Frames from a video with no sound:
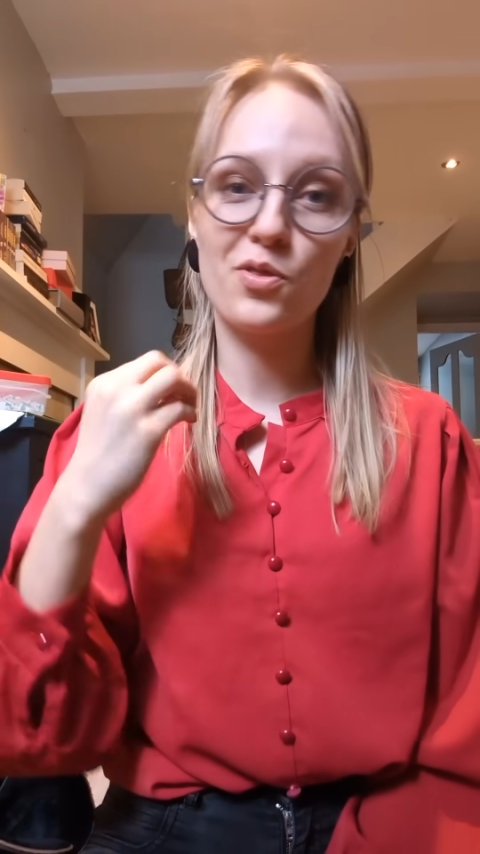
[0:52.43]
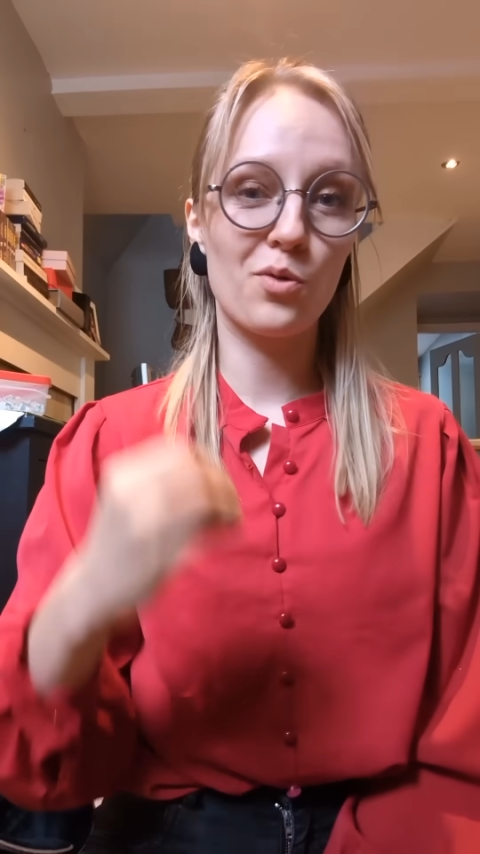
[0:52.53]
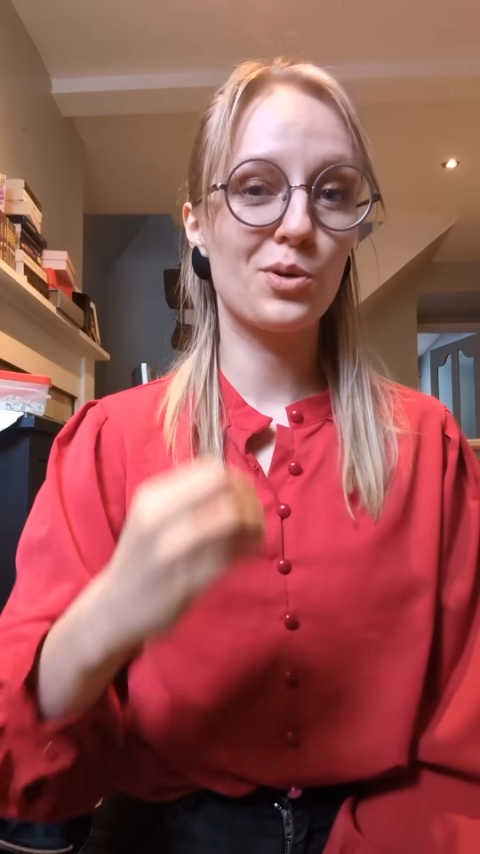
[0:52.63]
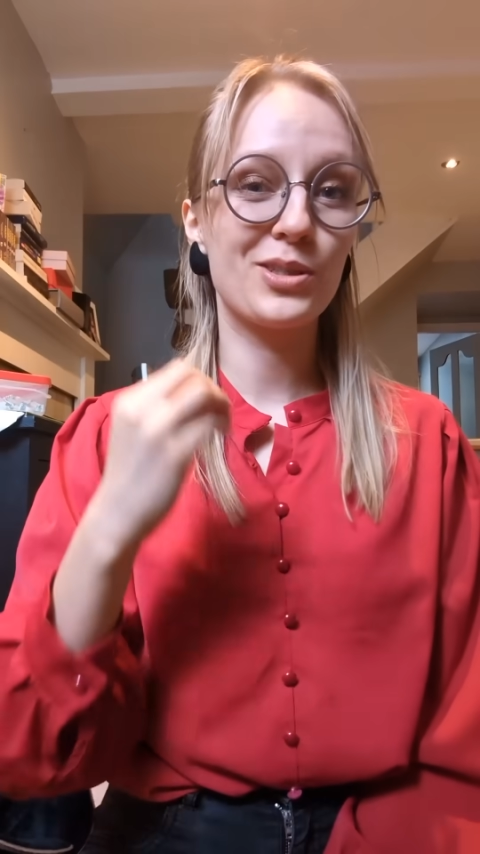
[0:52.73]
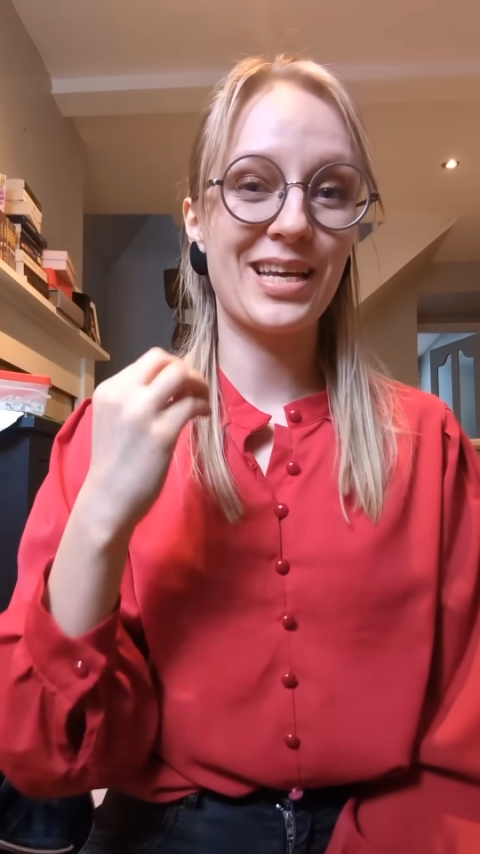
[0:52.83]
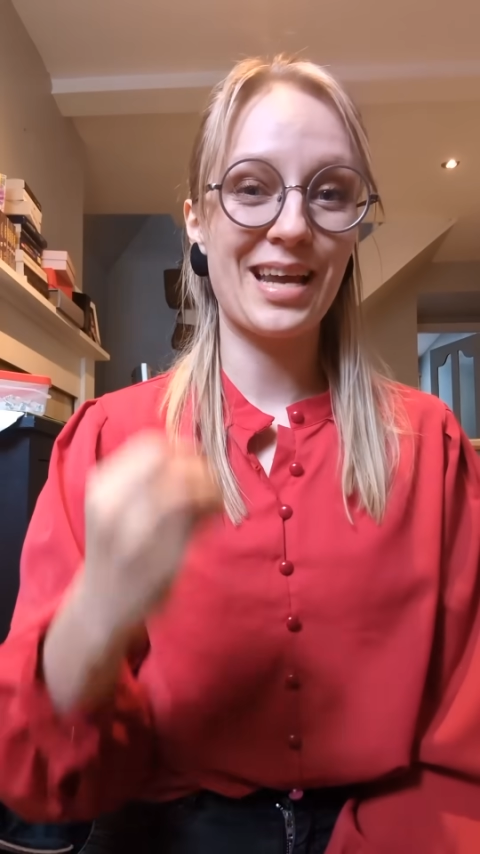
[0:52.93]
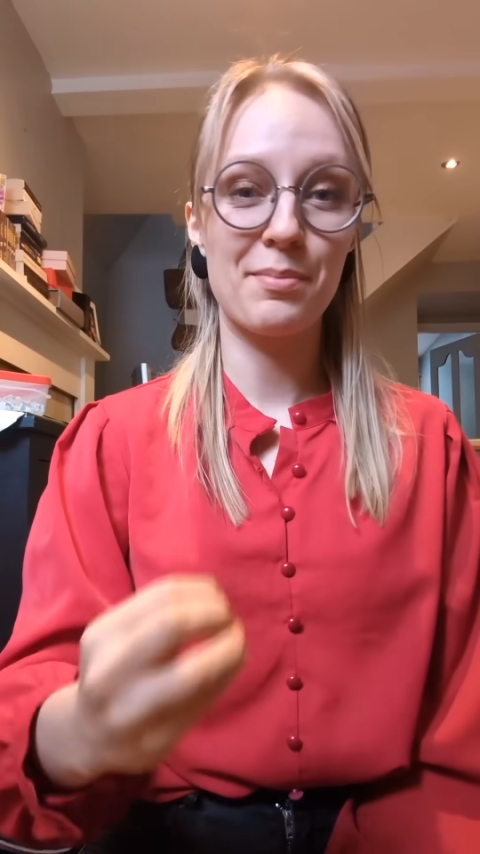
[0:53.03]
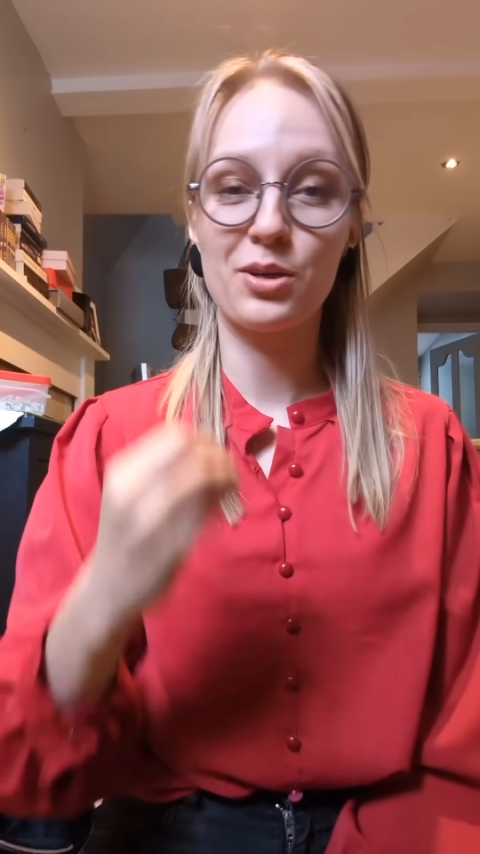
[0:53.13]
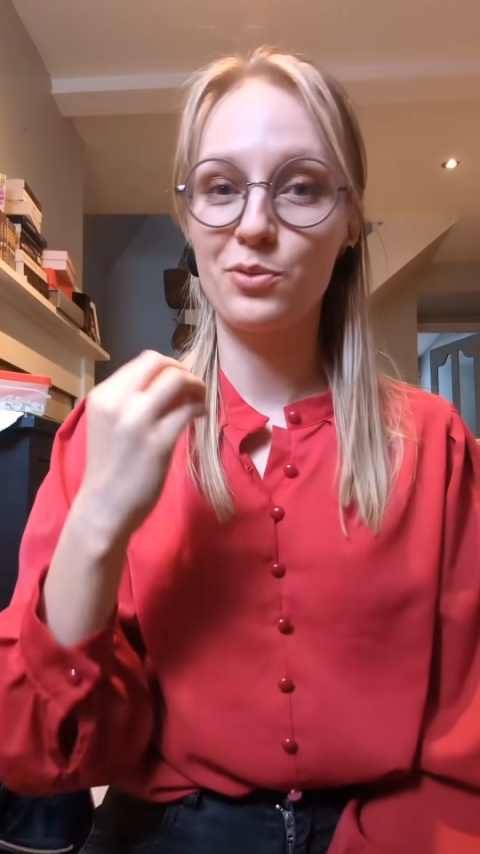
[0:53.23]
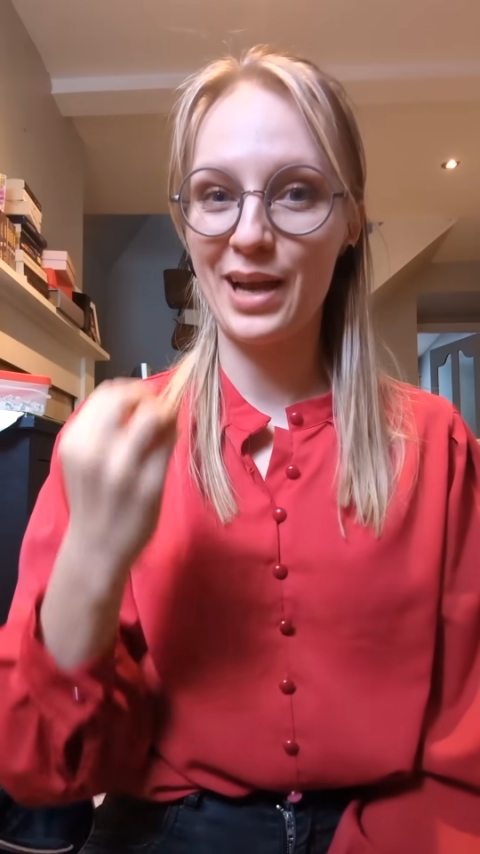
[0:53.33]

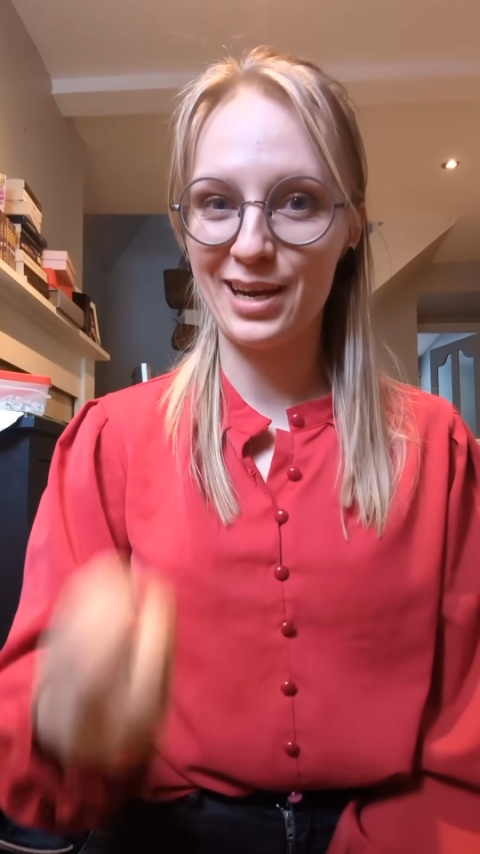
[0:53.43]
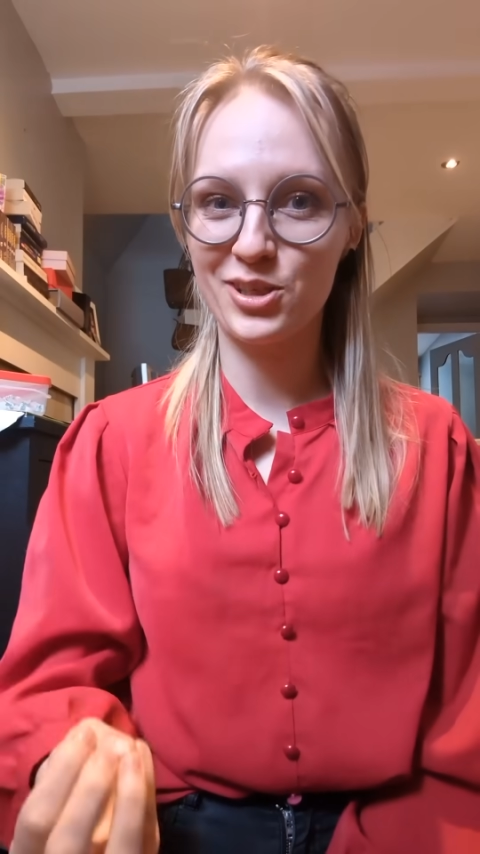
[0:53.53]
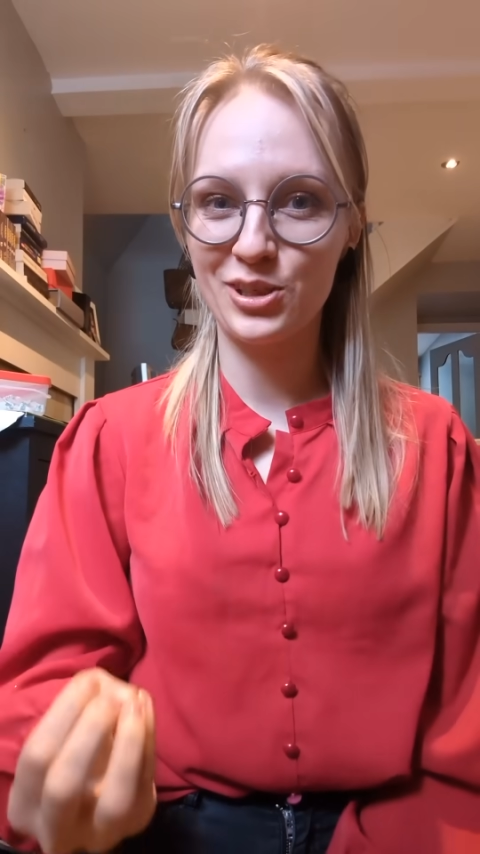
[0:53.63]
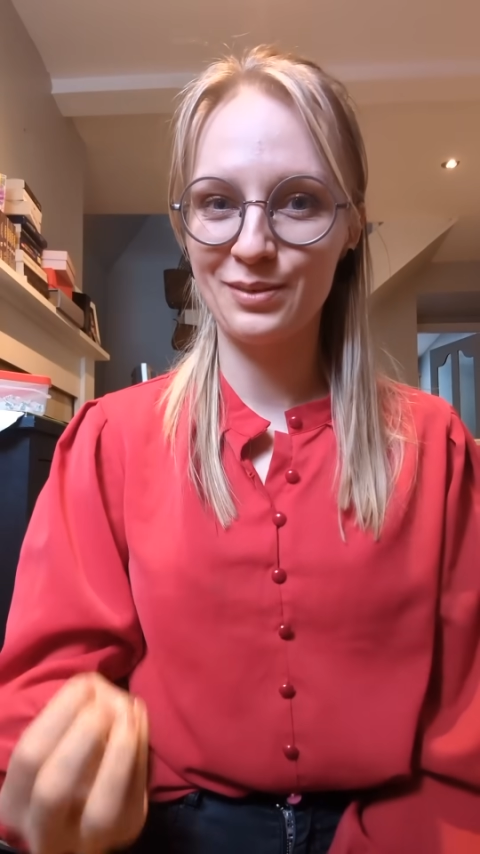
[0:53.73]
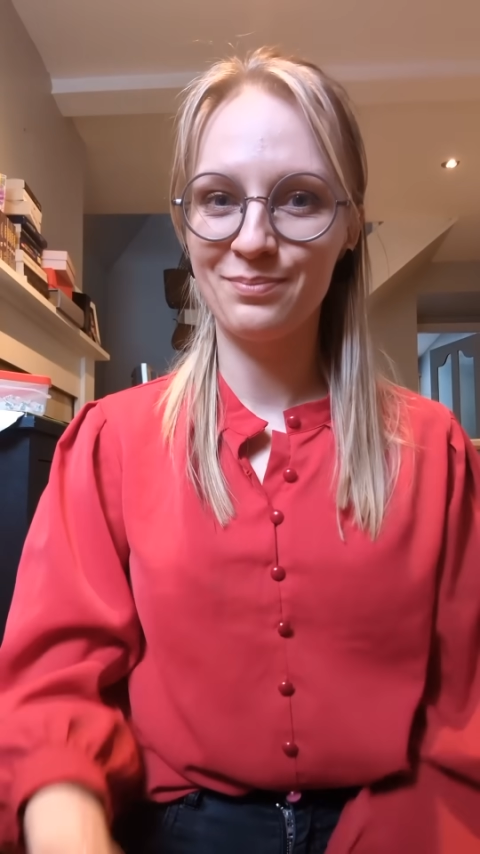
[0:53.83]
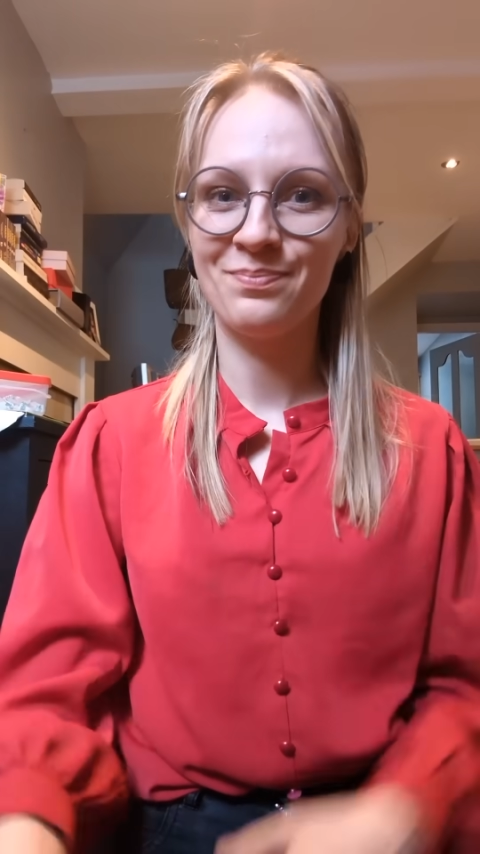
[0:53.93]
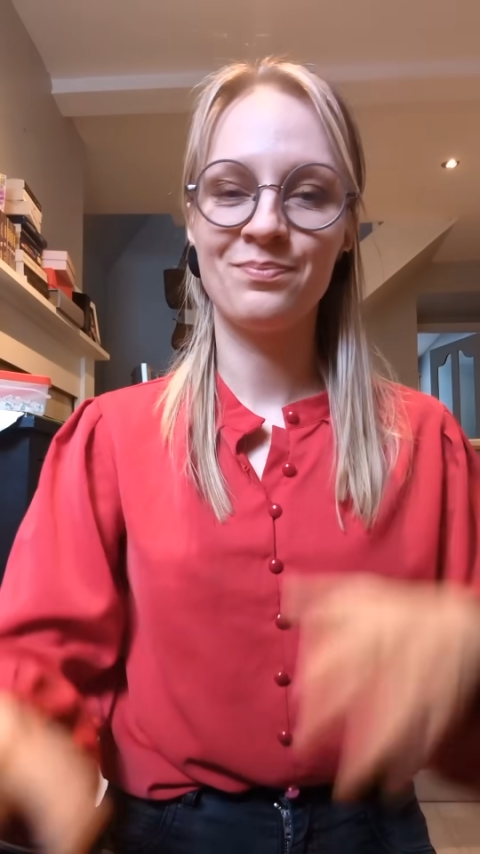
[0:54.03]
thermodynamic reaction.